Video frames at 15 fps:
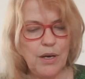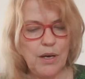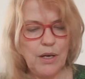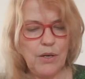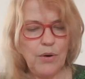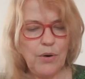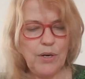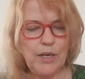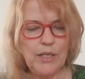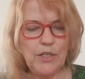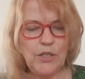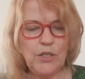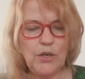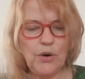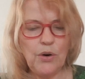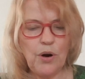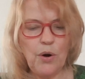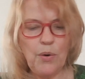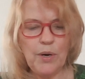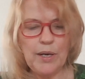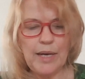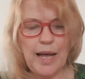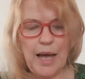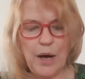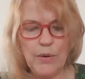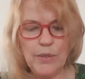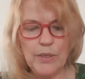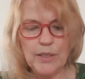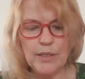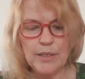According to your own
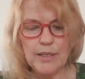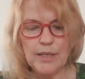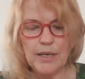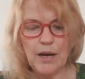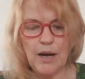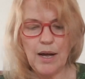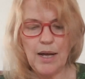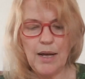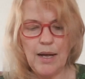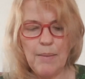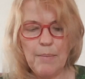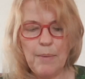account, said I,